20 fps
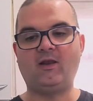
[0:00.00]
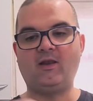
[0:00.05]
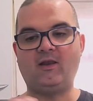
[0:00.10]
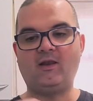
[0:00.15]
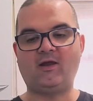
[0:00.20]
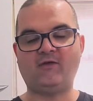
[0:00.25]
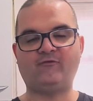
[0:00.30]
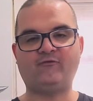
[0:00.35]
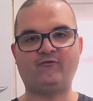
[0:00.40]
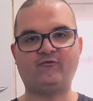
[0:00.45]

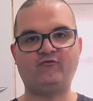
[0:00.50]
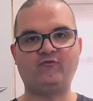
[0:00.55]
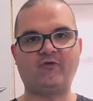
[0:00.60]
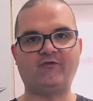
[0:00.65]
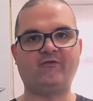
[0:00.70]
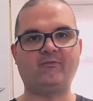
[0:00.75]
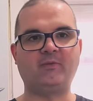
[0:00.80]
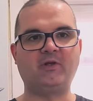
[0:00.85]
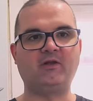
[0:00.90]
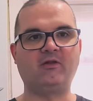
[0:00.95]
last
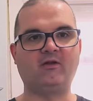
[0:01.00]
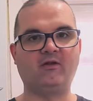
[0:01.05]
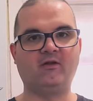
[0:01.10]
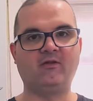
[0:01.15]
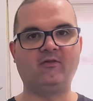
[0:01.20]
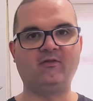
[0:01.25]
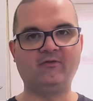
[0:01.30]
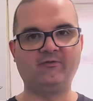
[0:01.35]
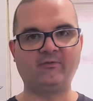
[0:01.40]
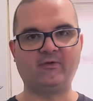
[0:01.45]
recipe.
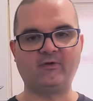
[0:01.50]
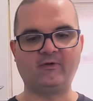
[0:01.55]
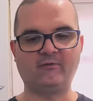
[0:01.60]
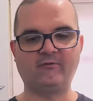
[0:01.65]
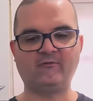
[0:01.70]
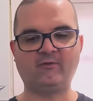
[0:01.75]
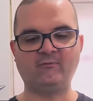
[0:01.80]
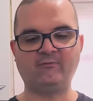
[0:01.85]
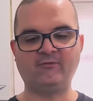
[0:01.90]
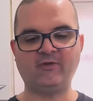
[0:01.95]
This one is
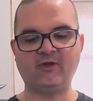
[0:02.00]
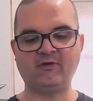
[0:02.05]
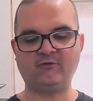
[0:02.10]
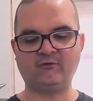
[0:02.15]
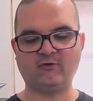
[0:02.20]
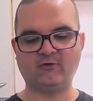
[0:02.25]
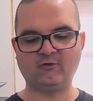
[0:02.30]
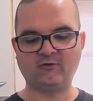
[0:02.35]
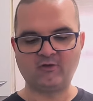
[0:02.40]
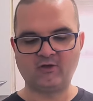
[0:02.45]
on
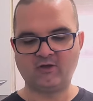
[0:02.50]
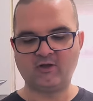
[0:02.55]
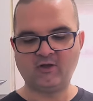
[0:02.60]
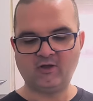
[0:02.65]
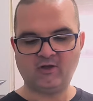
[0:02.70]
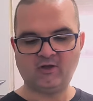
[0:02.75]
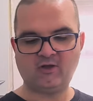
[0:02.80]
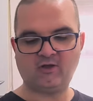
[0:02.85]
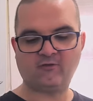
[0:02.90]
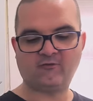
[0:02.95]
TikTok.
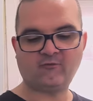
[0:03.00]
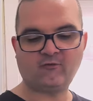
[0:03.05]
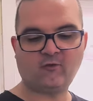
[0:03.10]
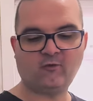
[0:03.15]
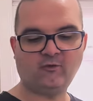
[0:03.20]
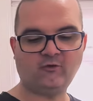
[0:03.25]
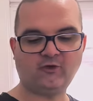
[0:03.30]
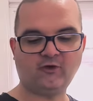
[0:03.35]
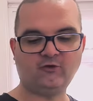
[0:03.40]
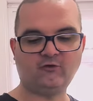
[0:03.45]
It is
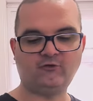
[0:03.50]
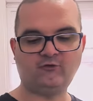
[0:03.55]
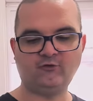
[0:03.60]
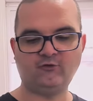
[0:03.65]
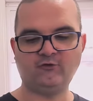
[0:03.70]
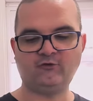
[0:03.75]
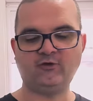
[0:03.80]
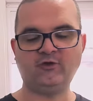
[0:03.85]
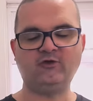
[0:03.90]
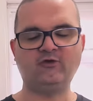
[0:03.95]
called a
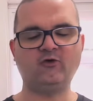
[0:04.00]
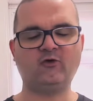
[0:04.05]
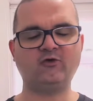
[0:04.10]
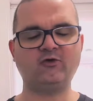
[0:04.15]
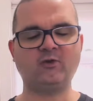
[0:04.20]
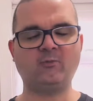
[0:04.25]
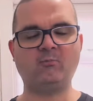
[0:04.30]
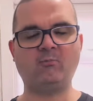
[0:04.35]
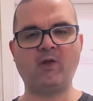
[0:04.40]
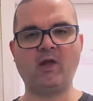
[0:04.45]
Dirty
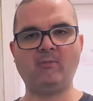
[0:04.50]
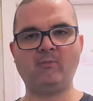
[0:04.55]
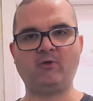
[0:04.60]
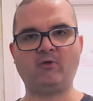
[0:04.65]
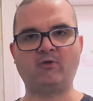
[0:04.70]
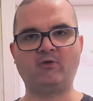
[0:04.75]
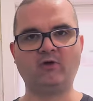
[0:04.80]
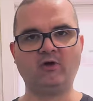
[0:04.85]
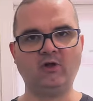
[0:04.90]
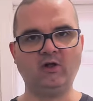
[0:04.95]
Dr.
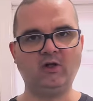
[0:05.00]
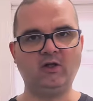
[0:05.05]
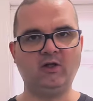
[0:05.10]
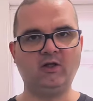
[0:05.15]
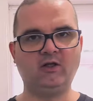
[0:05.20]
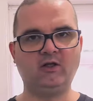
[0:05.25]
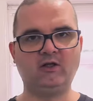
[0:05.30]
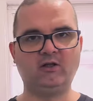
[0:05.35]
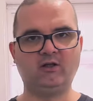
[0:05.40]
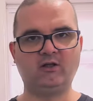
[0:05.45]
Pepper.
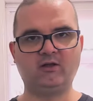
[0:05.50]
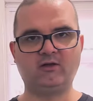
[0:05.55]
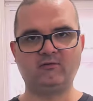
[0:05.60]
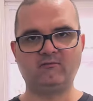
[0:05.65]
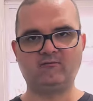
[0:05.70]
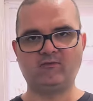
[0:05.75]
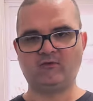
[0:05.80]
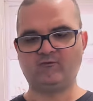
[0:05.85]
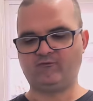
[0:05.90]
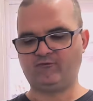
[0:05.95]
It
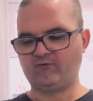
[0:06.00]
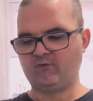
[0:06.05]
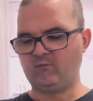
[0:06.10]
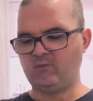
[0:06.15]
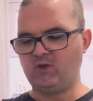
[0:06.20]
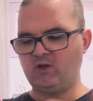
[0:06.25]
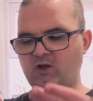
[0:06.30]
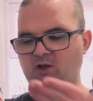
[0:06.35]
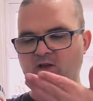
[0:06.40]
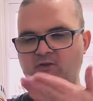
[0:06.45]
involves
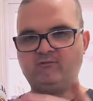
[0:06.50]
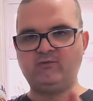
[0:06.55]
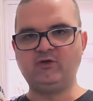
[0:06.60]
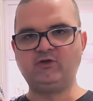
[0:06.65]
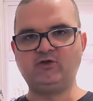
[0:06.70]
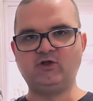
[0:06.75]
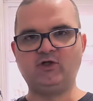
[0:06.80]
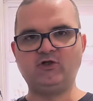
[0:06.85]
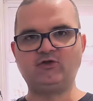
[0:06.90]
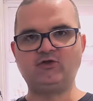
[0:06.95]
some lovely,
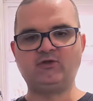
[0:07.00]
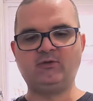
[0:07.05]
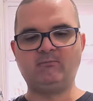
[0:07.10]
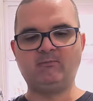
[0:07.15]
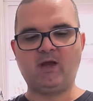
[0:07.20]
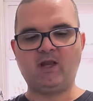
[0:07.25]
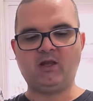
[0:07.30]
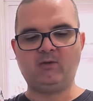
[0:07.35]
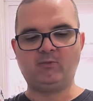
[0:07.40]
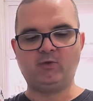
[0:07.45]
delicious
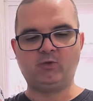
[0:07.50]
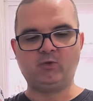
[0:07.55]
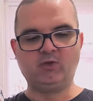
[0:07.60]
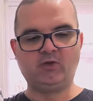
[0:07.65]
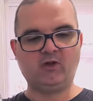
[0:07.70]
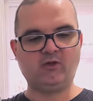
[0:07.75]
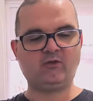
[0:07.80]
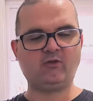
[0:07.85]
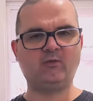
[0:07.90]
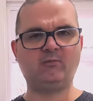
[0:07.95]
Malibu, and
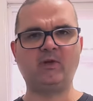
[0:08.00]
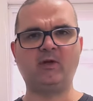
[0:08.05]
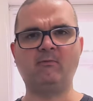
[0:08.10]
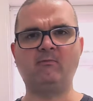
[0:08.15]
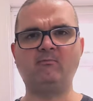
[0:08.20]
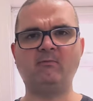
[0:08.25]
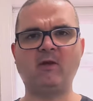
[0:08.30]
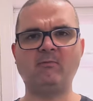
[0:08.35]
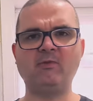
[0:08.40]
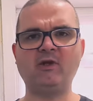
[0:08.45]
I thought it
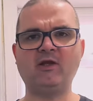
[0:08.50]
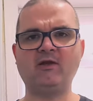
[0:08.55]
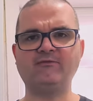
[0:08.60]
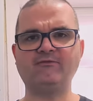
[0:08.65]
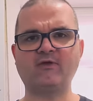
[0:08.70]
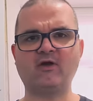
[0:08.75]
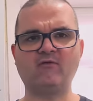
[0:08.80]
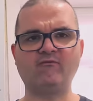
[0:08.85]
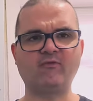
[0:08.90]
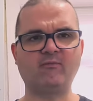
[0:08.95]
might be nice
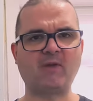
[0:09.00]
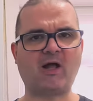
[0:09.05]
to have some